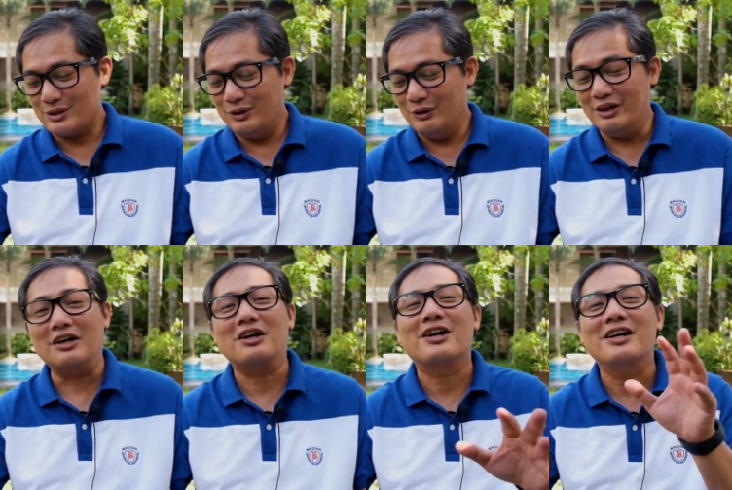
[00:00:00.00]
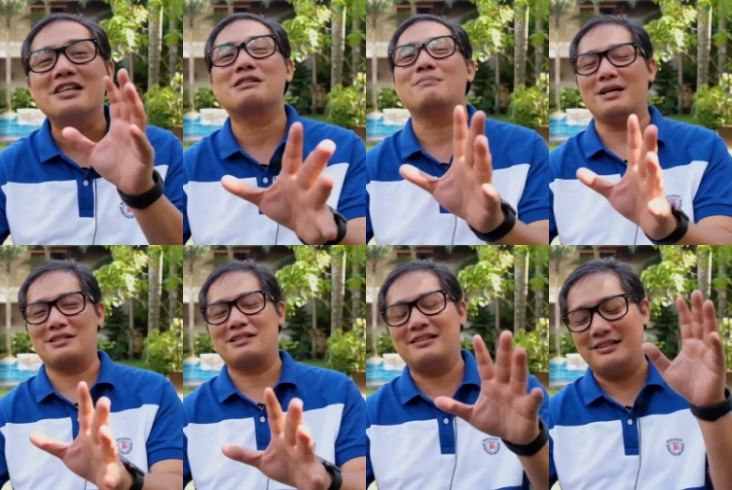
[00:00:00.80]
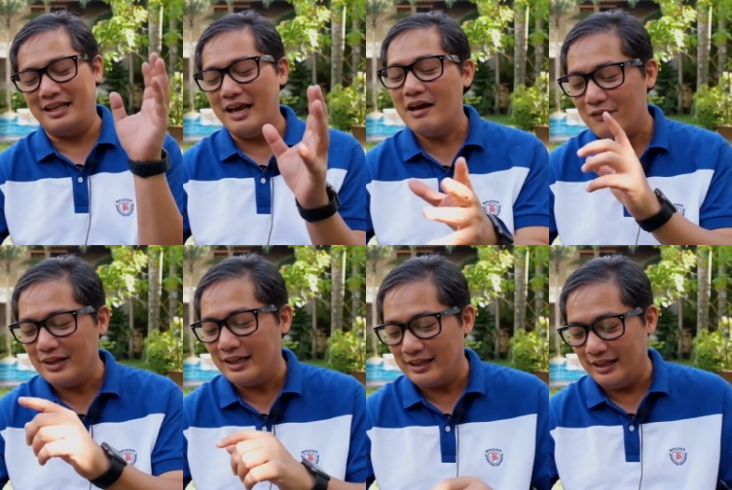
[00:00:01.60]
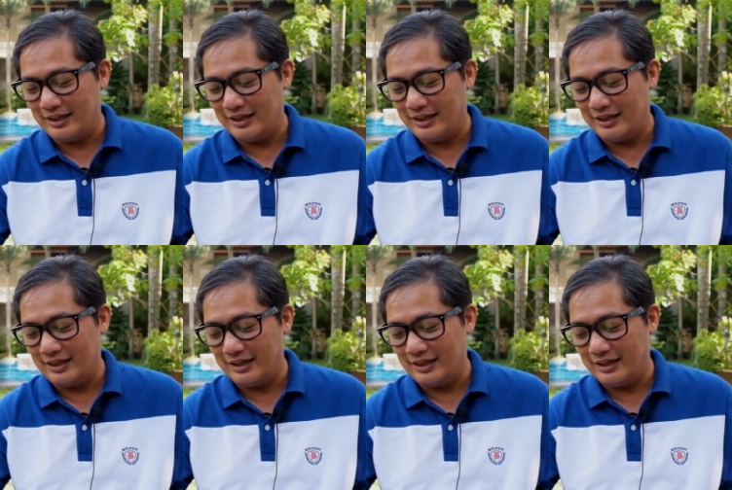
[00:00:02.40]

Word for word: or New Year? Christmas. Definitely